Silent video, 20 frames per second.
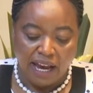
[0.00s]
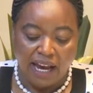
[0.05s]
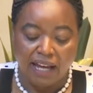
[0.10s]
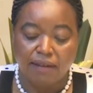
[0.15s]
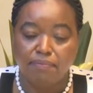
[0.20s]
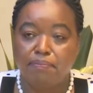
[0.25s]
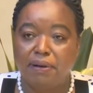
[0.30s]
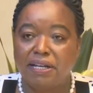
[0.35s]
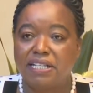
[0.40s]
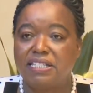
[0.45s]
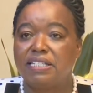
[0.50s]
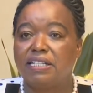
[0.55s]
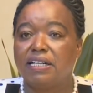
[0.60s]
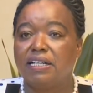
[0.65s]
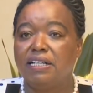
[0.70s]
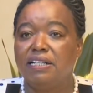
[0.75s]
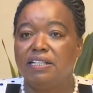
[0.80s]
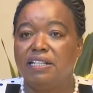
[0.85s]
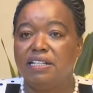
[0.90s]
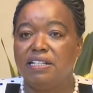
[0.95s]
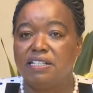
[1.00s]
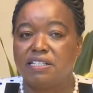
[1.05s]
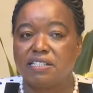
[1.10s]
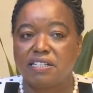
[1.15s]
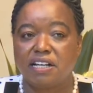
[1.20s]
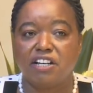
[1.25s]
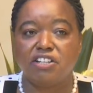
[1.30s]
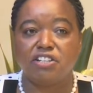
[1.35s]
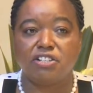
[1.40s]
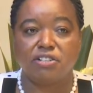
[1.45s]
and basically, the
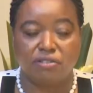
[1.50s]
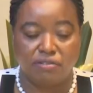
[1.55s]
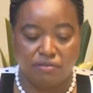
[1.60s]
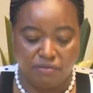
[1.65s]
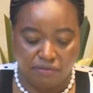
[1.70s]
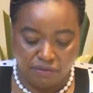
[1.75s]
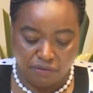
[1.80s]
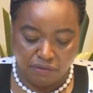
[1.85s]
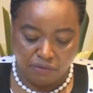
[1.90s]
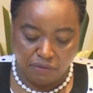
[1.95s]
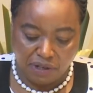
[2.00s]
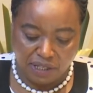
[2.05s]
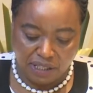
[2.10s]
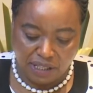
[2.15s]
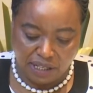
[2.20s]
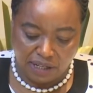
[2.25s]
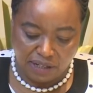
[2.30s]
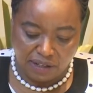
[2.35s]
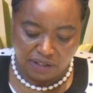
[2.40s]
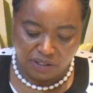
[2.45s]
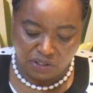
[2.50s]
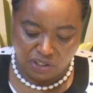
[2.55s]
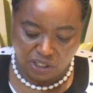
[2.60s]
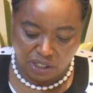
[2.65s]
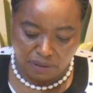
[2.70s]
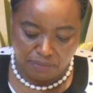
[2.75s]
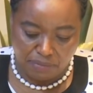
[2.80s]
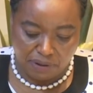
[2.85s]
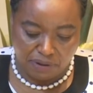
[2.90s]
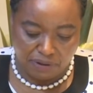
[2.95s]
discussion with the
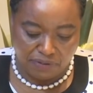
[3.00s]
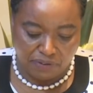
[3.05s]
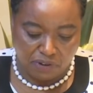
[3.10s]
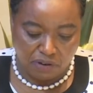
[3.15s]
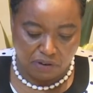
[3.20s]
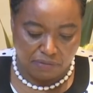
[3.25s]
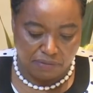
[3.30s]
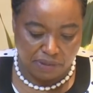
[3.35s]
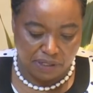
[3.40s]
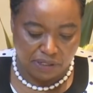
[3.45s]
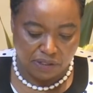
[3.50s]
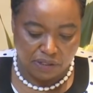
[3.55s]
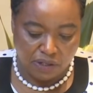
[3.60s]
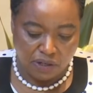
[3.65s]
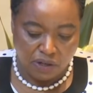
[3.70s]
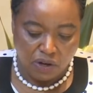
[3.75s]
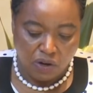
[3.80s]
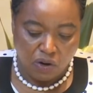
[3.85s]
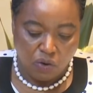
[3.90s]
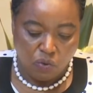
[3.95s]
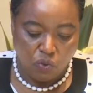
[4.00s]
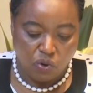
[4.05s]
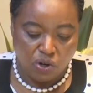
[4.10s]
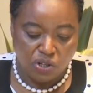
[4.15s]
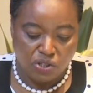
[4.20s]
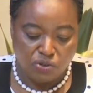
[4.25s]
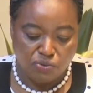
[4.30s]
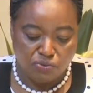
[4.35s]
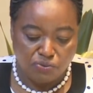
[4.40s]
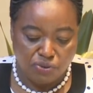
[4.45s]
Chamber of Commerce
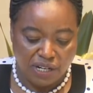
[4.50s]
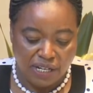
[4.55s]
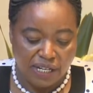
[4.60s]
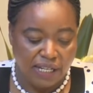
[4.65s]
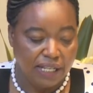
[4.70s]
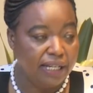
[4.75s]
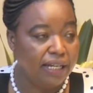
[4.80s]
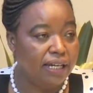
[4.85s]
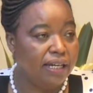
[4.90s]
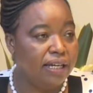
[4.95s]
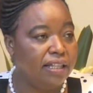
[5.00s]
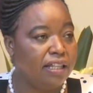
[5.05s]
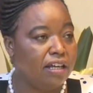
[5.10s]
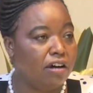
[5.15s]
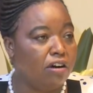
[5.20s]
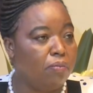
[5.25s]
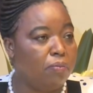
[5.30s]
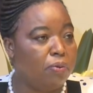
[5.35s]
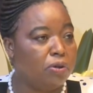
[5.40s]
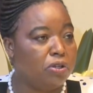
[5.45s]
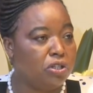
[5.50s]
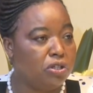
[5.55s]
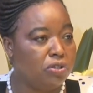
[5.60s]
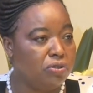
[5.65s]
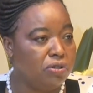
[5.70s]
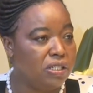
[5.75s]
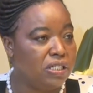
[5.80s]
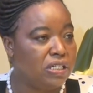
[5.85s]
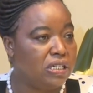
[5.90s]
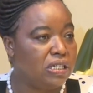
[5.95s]
was really the
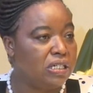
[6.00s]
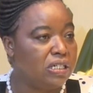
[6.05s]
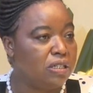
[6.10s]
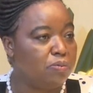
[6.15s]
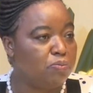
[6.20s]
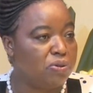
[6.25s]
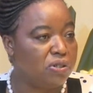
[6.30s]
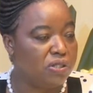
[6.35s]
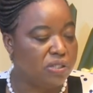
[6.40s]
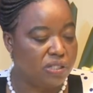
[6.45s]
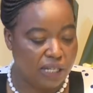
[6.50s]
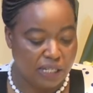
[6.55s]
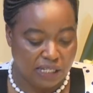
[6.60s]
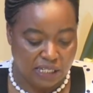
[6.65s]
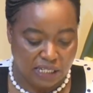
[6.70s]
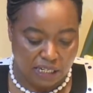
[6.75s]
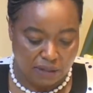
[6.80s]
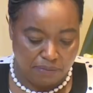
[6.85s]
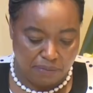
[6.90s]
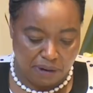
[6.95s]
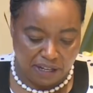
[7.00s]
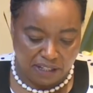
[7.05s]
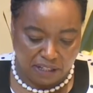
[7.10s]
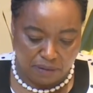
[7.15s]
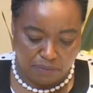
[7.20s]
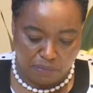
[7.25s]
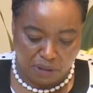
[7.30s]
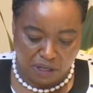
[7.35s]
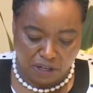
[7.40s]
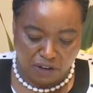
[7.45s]
opportunities presented by
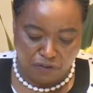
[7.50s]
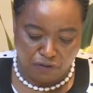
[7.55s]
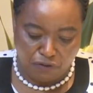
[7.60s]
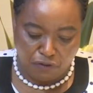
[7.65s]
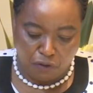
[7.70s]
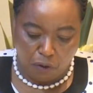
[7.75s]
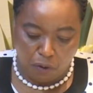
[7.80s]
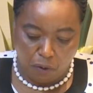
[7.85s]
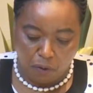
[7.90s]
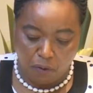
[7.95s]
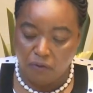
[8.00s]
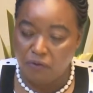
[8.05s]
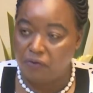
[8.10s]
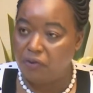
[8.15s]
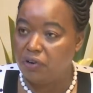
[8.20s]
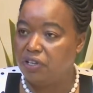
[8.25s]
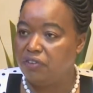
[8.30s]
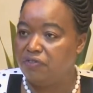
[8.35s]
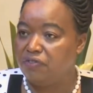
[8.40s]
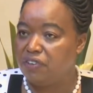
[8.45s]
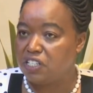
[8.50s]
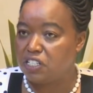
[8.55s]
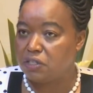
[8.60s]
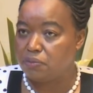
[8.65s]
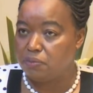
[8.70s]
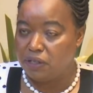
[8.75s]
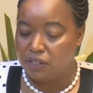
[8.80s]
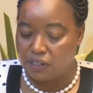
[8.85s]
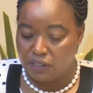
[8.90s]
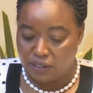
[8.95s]
the Big Four for
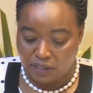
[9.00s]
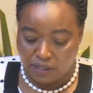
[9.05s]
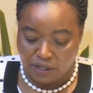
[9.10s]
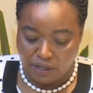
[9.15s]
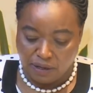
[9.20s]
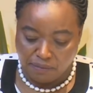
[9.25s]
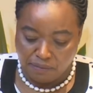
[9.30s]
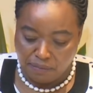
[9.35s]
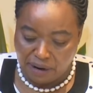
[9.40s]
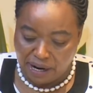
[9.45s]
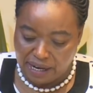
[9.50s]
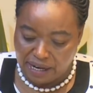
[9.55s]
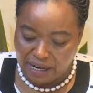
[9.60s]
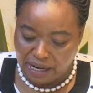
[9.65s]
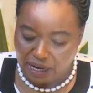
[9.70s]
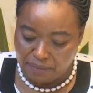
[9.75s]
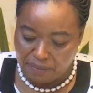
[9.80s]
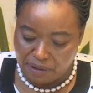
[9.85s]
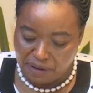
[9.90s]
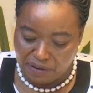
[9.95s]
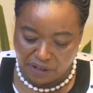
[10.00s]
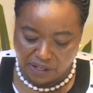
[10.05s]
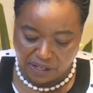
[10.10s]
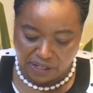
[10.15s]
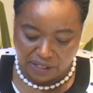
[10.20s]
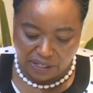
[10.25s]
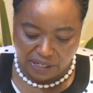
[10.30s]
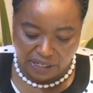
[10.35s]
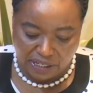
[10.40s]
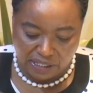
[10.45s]
investment by
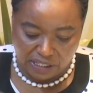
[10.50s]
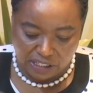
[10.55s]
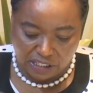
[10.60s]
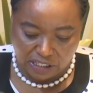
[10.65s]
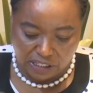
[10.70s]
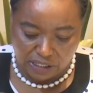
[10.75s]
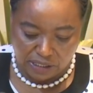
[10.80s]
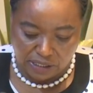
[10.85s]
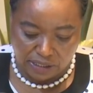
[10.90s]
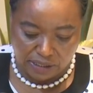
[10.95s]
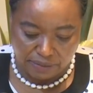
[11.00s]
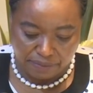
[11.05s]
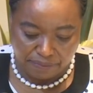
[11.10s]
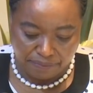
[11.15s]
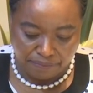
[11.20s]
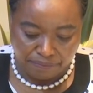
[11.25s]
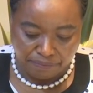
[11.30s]
American entities.